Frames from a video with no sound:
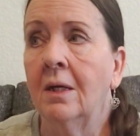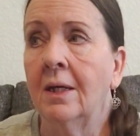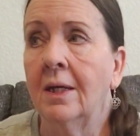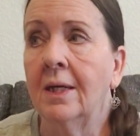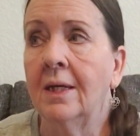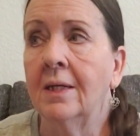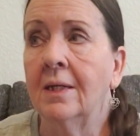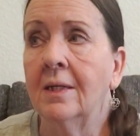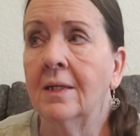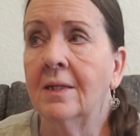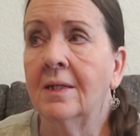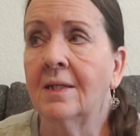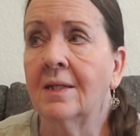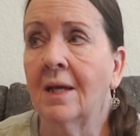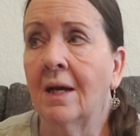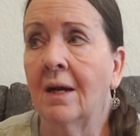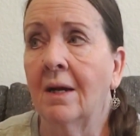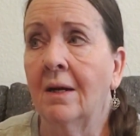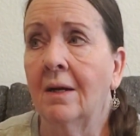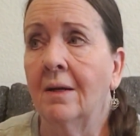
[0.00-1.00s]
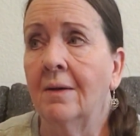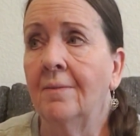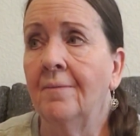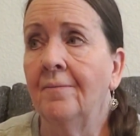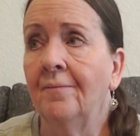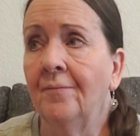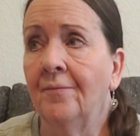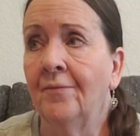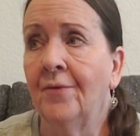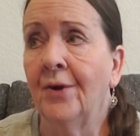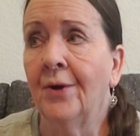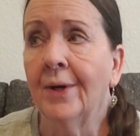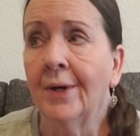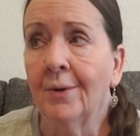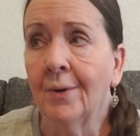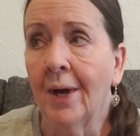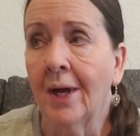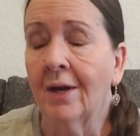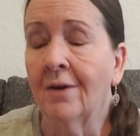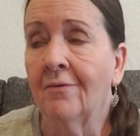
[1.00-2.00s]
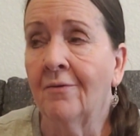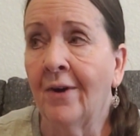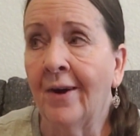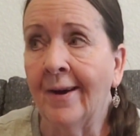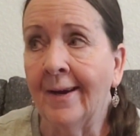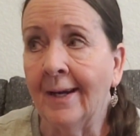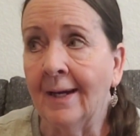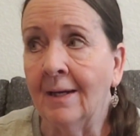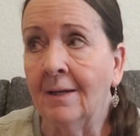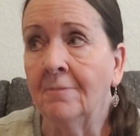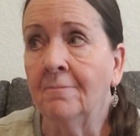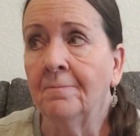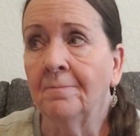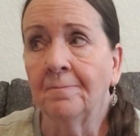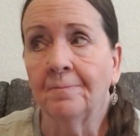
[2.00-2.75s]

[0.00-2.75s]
is very gratifying,